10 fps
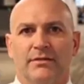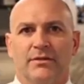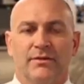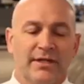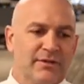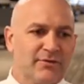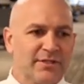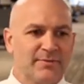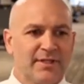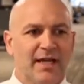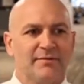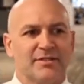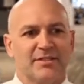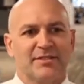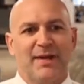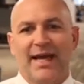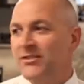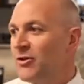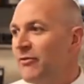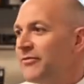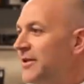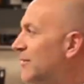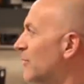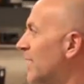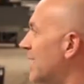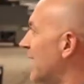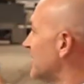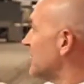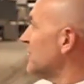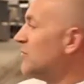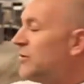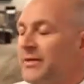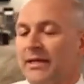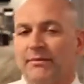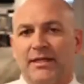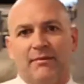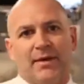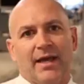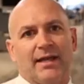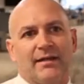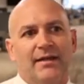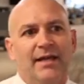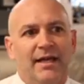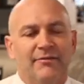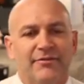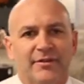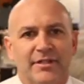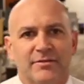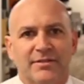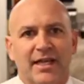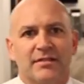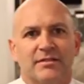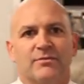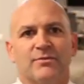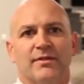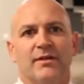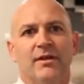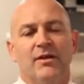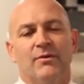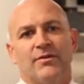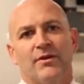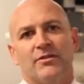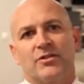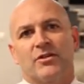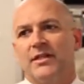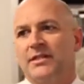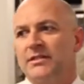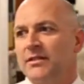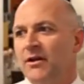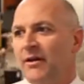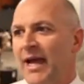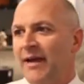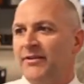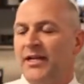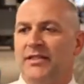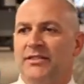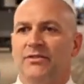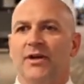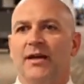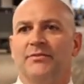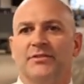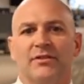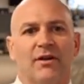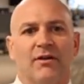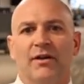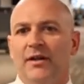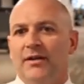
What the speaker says: So here at the Richmond Times-Dispatch, hopefully one day soon we'll be able to get back and fill these desks with our journalists and our advertising reps and our